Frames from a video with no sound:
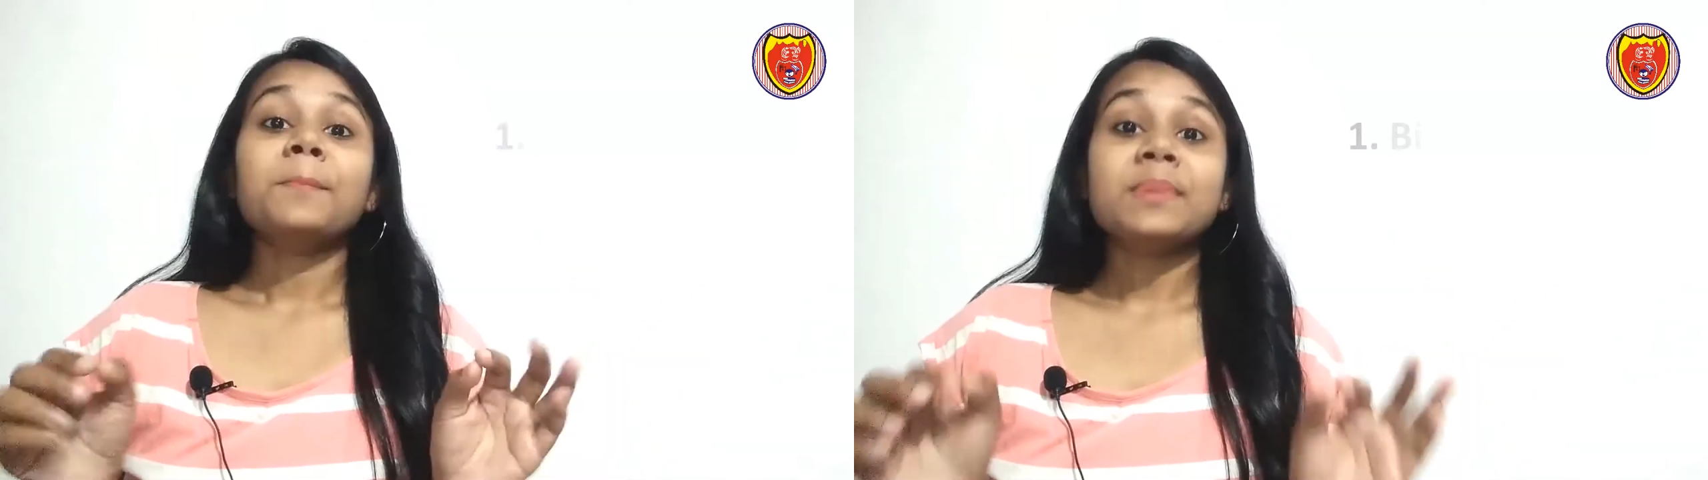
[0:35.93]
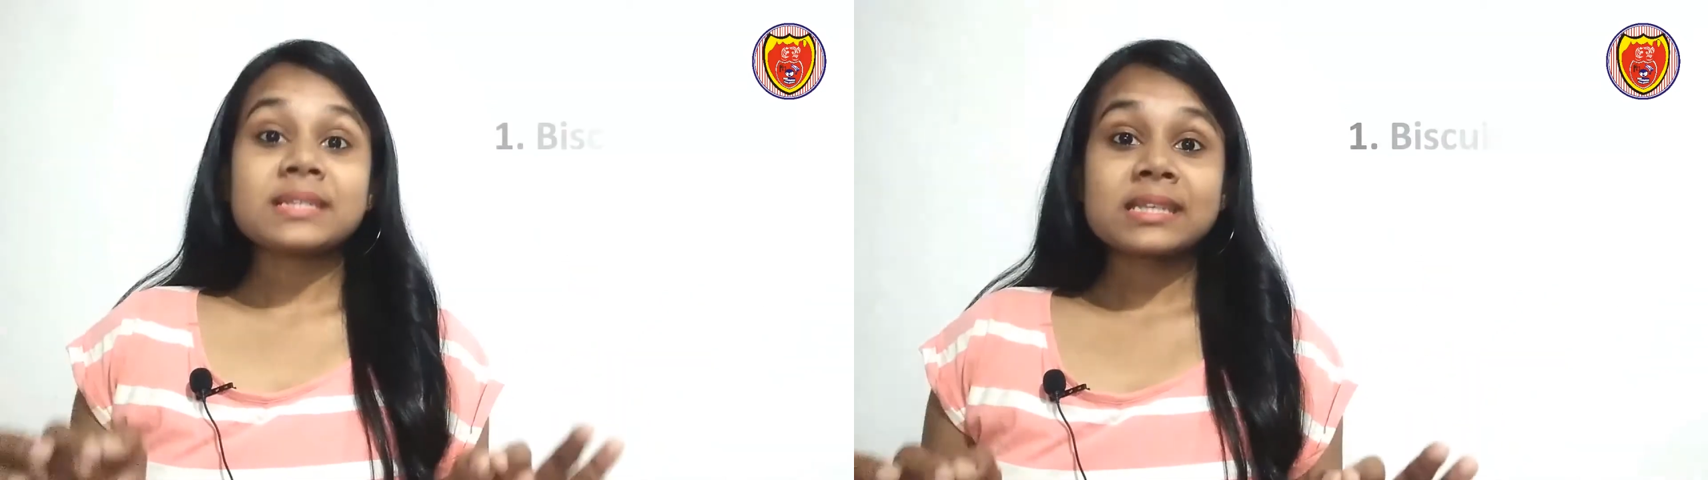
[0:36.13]

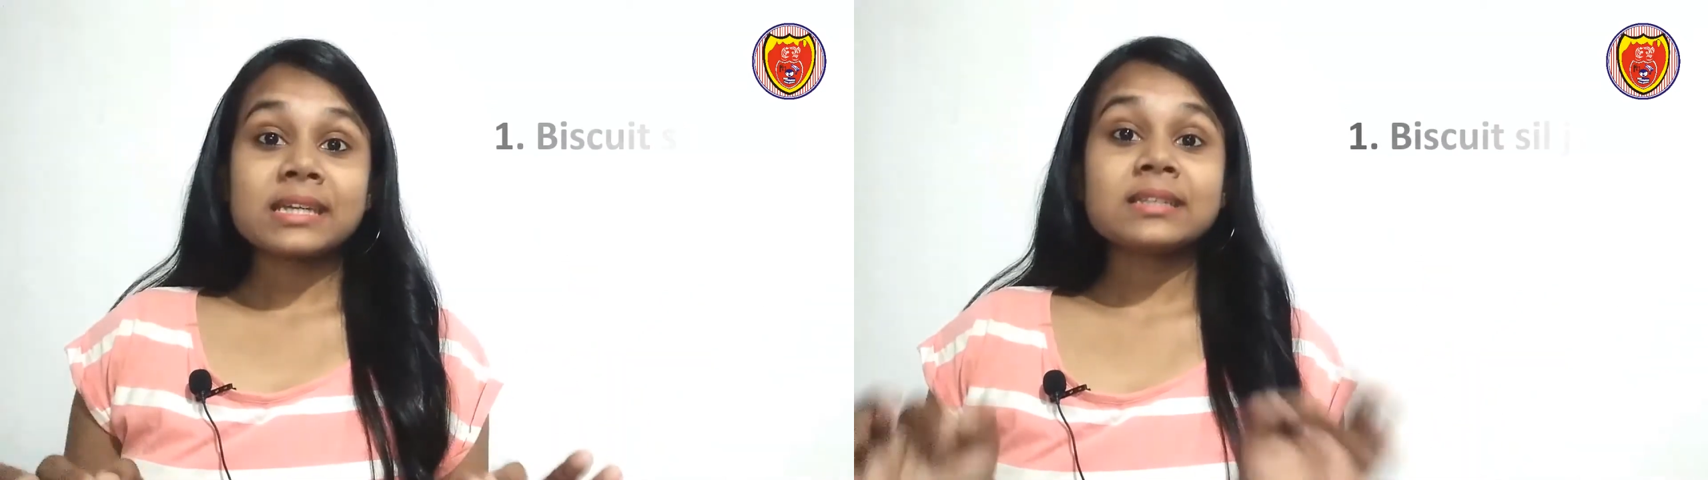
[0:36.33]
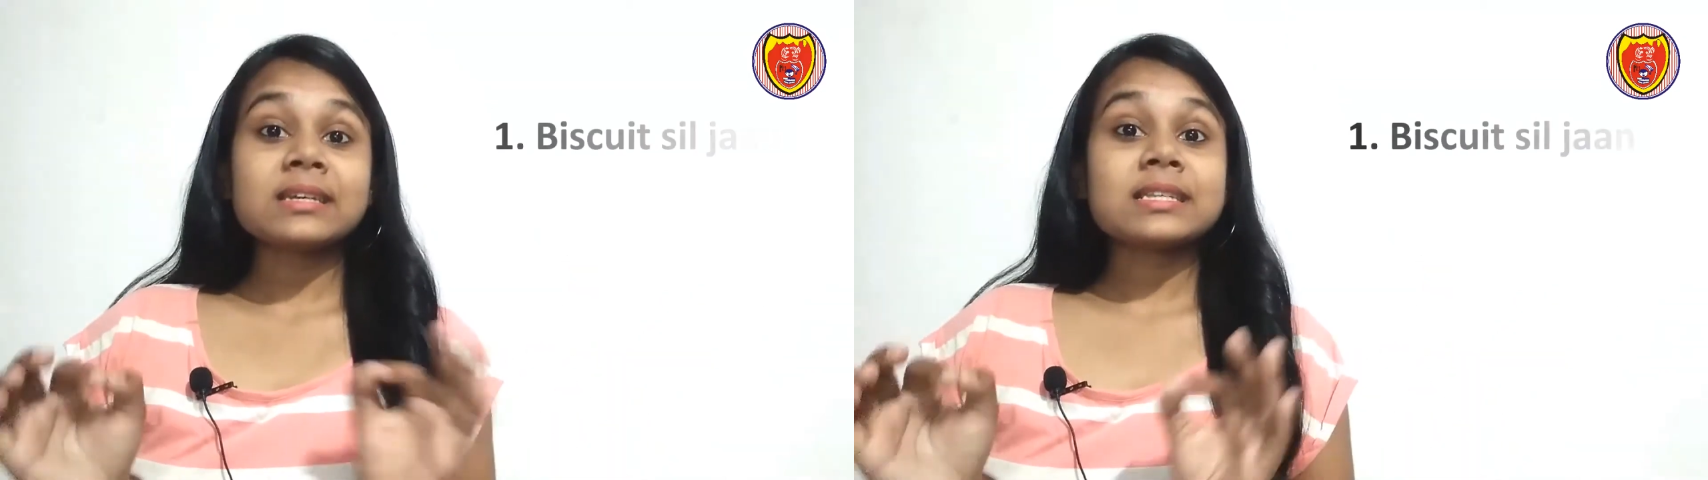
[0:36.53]

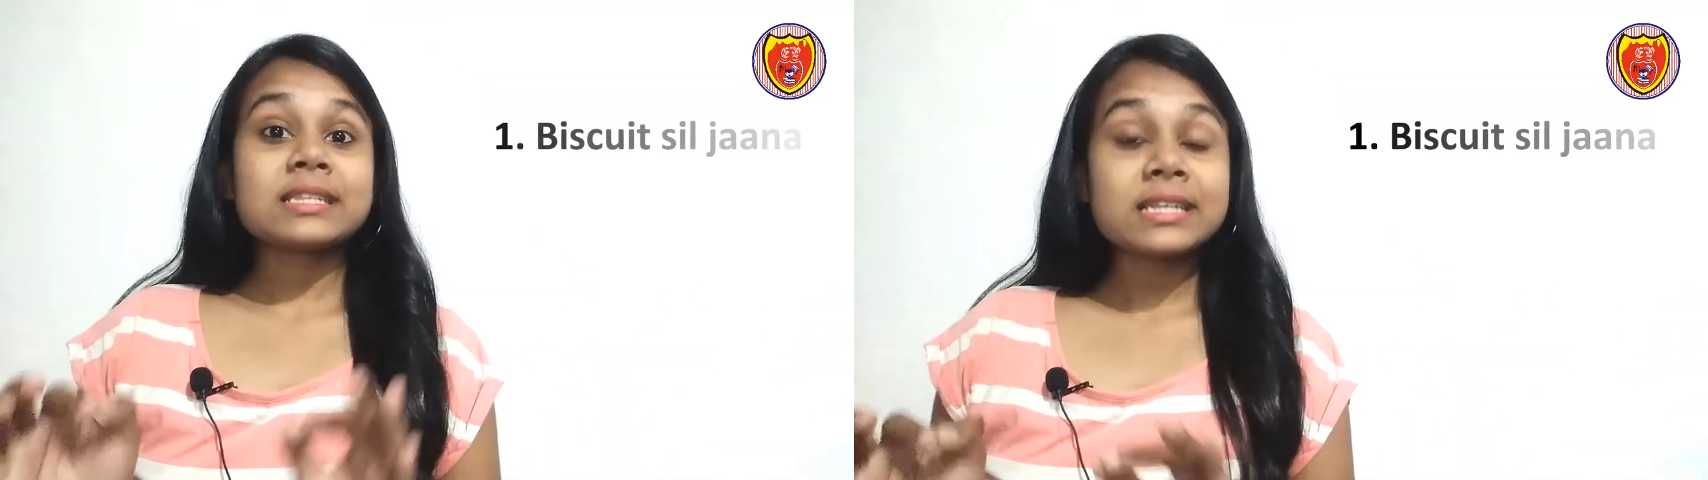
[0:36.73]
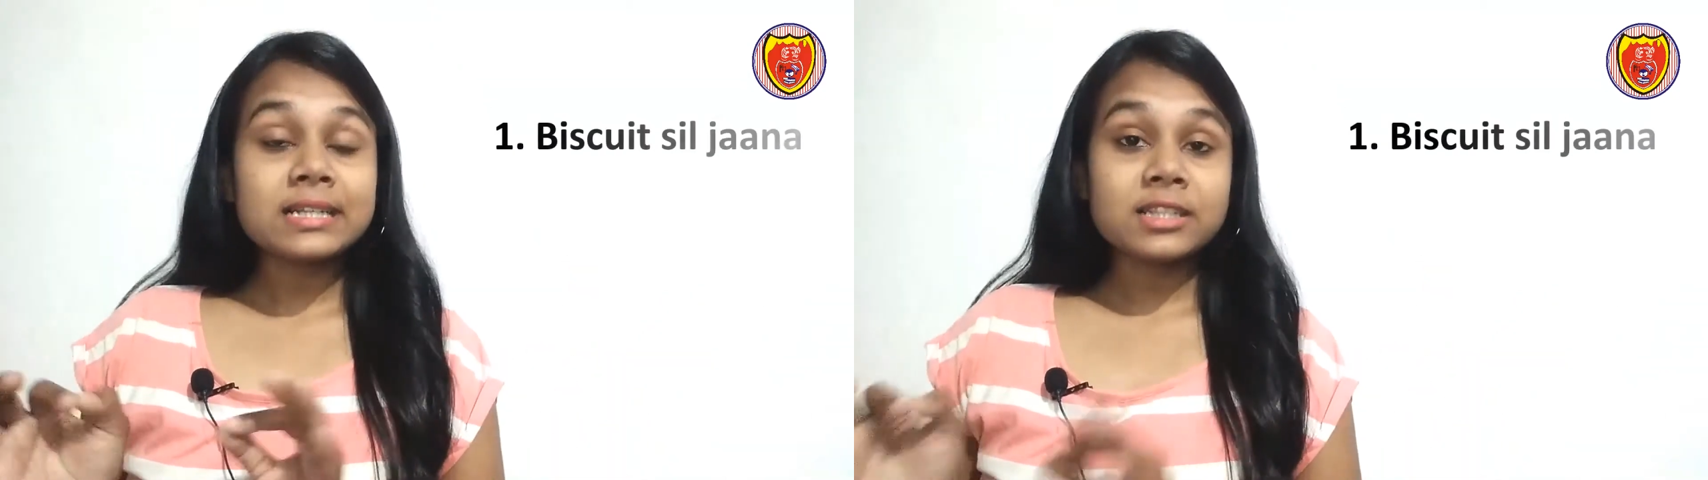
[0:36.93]
Biscuit
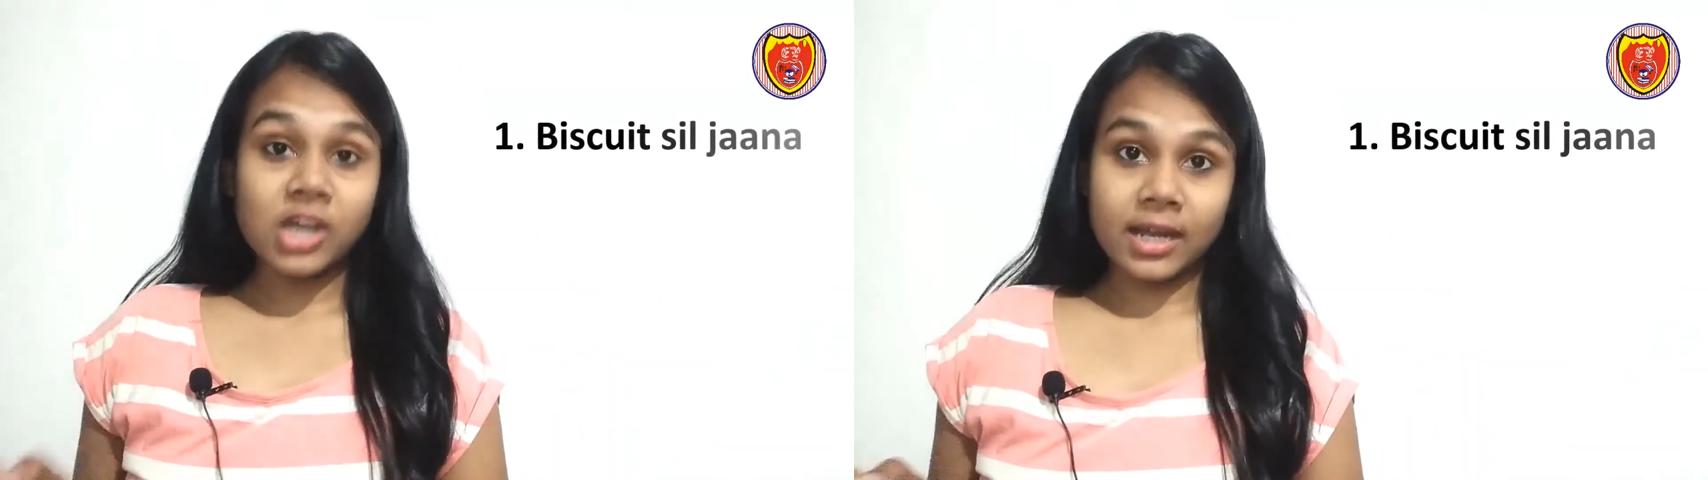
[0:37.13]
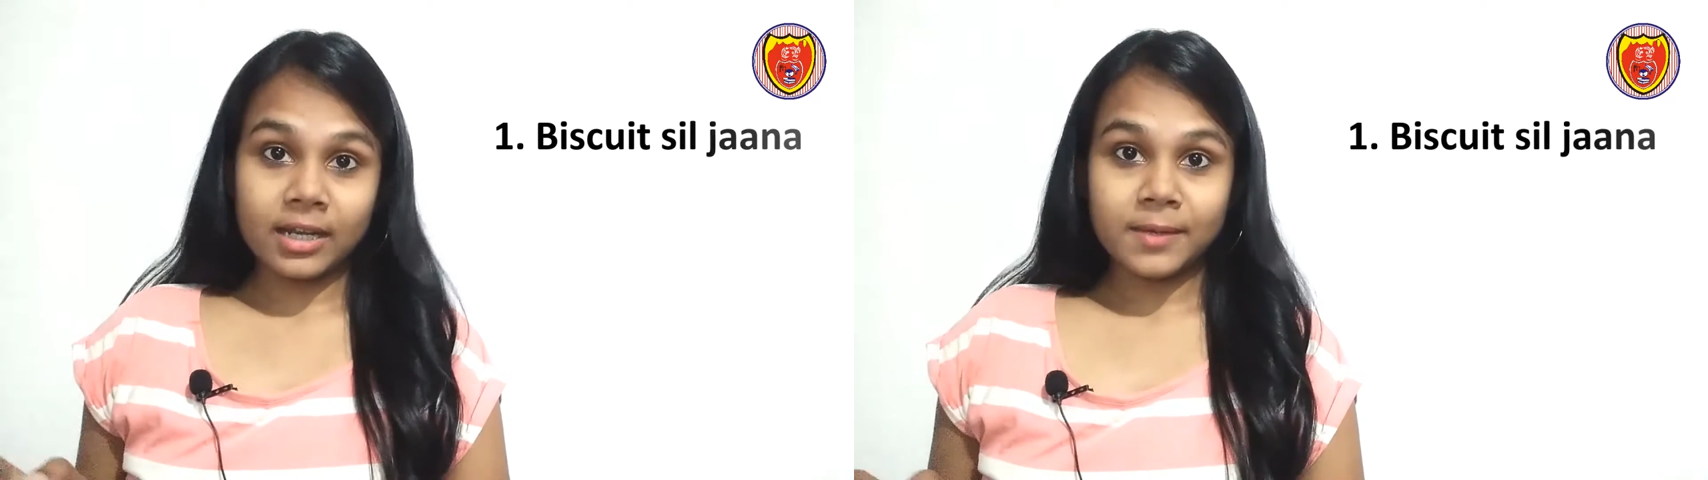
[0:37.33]
sil
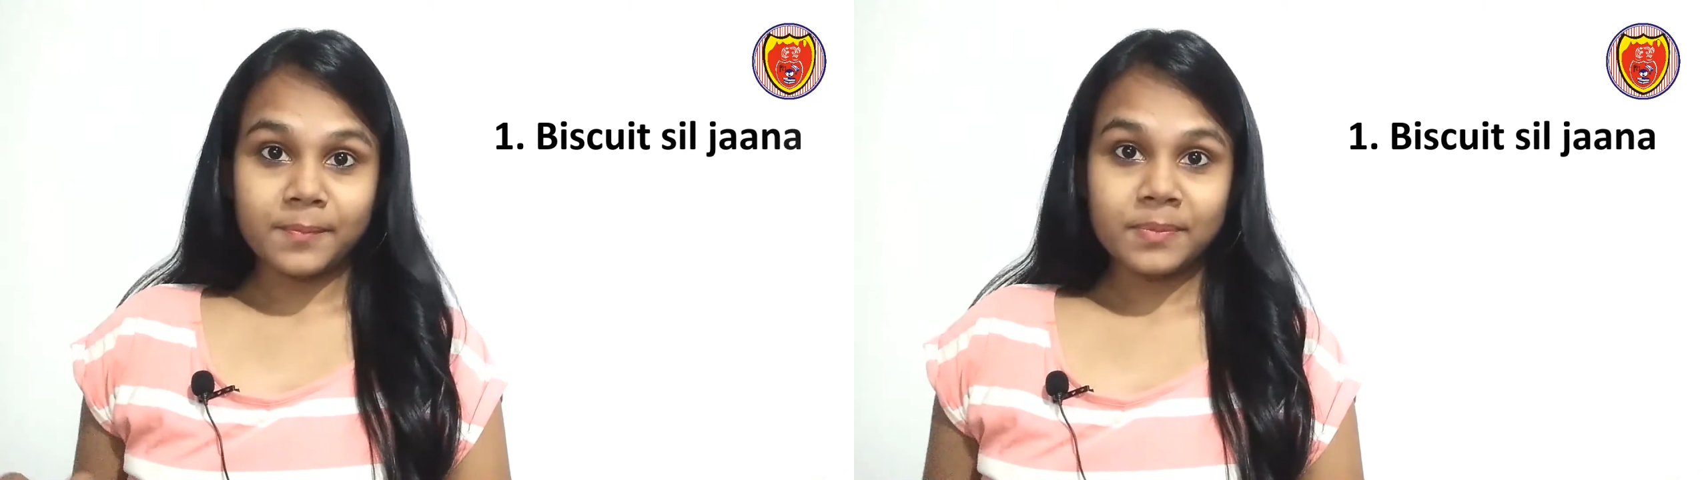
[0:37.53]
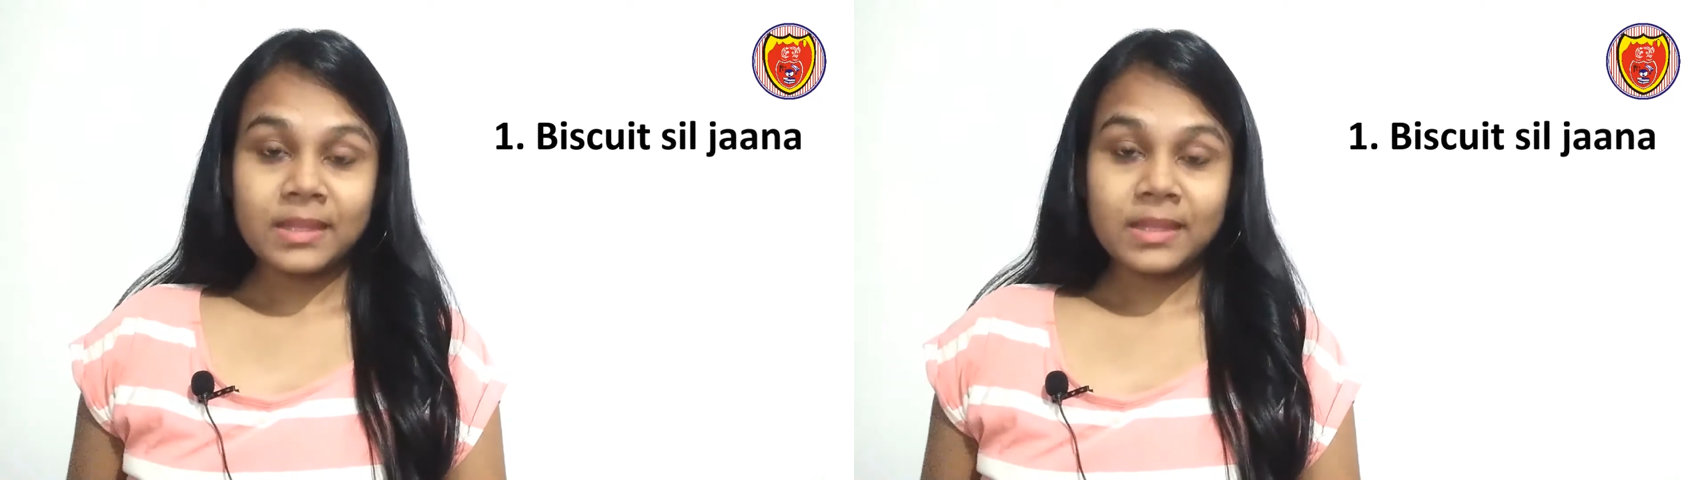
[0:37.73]
jaana.